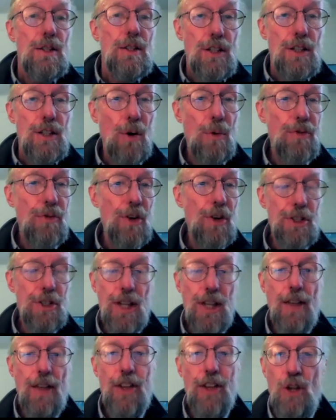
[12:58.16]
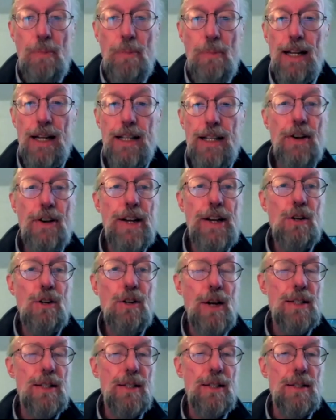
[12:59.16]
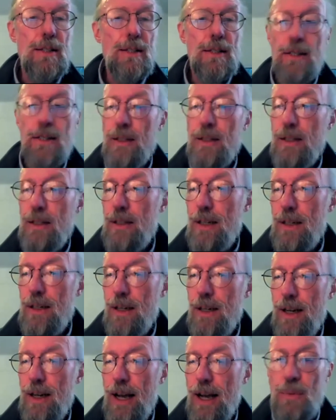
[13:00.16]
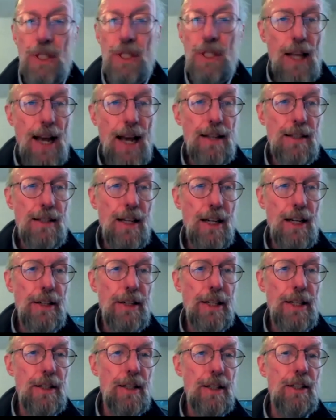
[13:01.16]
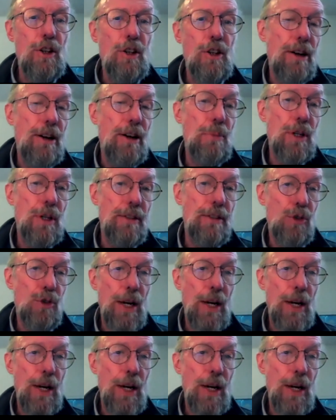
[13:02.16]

So first, on the humanitarian crisis, I was last there in November of